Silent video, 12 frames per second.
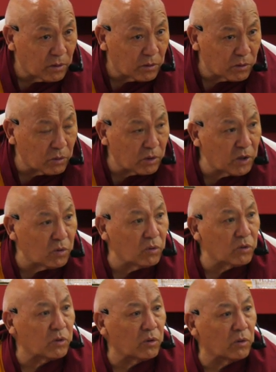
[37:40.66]
So
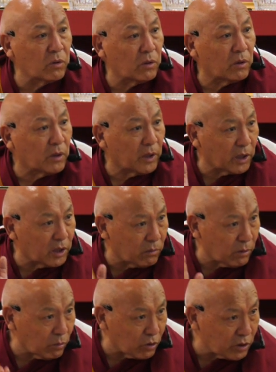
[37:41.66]
reduce your negative
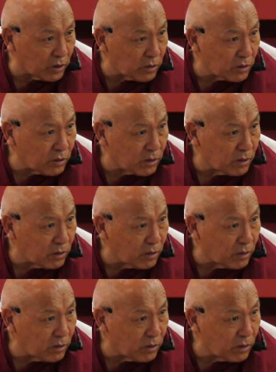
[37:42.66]
emotions,